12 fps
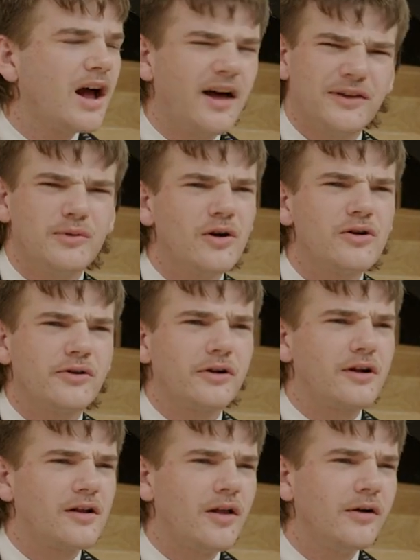I think we all grew
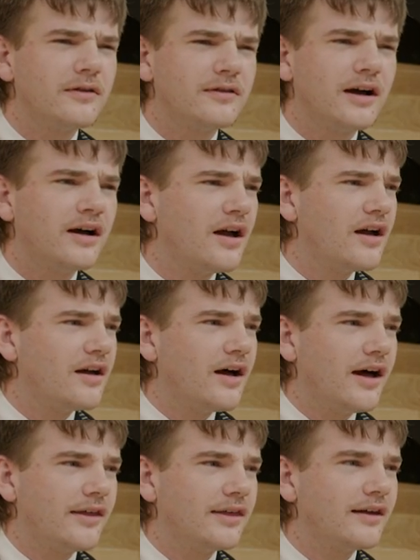closer.
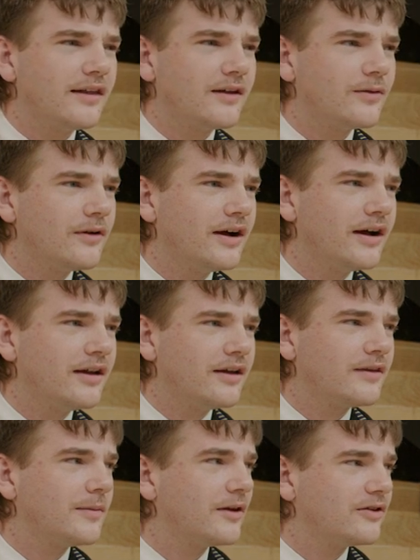I think that's why,
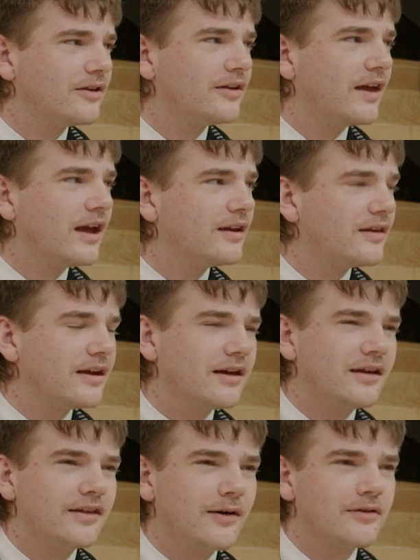especially at the end of the
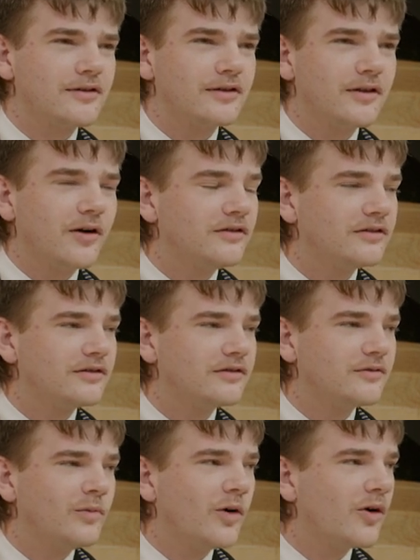year, there was a lot
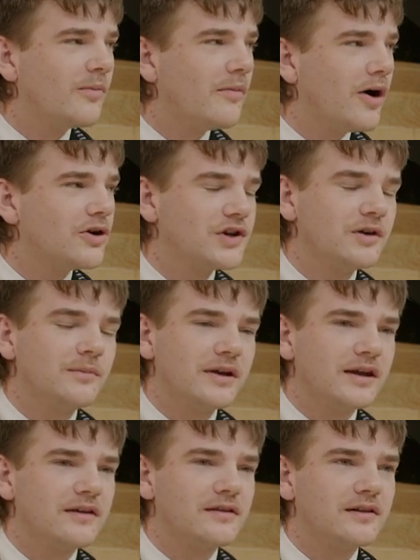more emotion
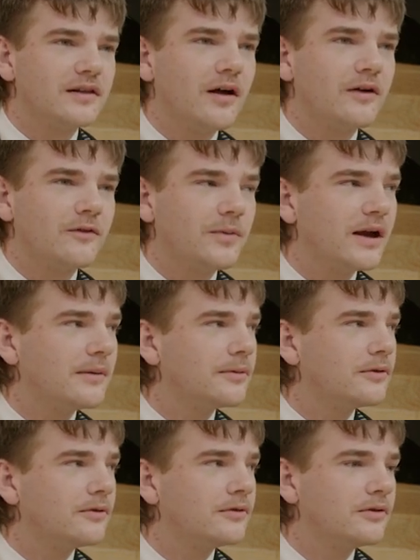because a lot of
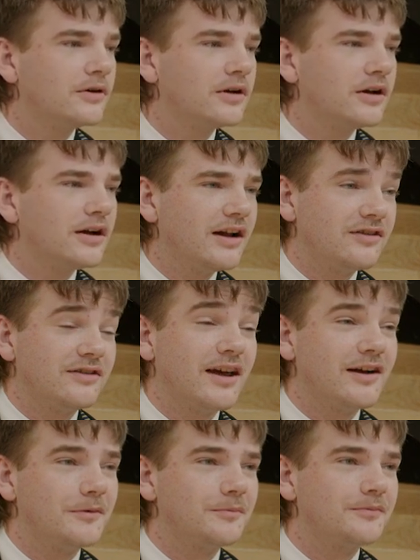people had just
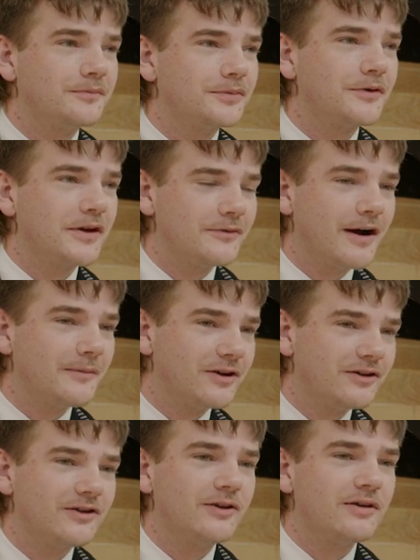had a pretty
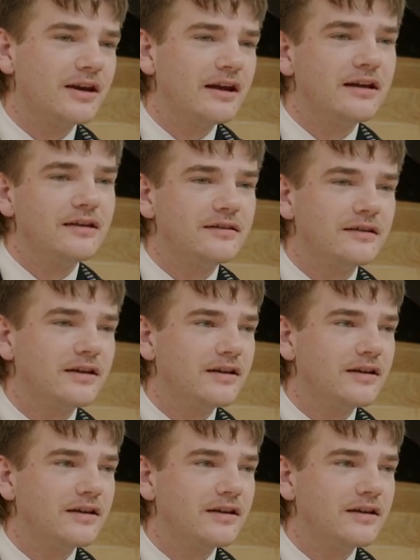rubbish 2 years.